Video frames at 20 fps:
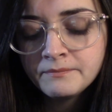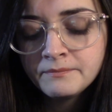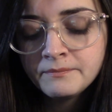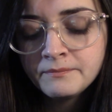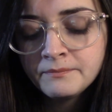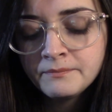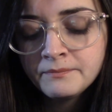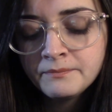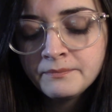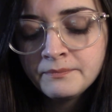
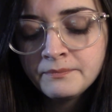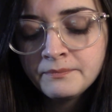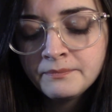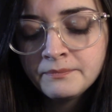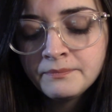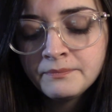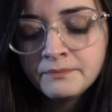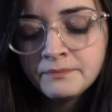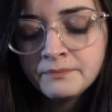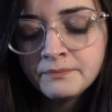
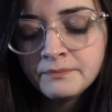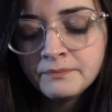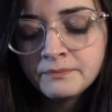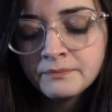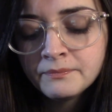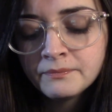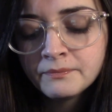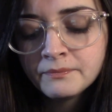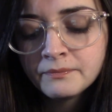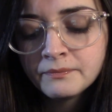
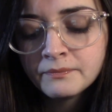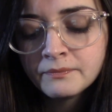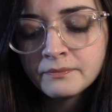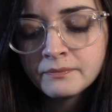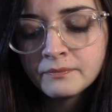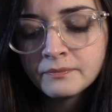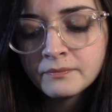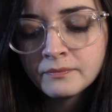No one is speaking in this clip.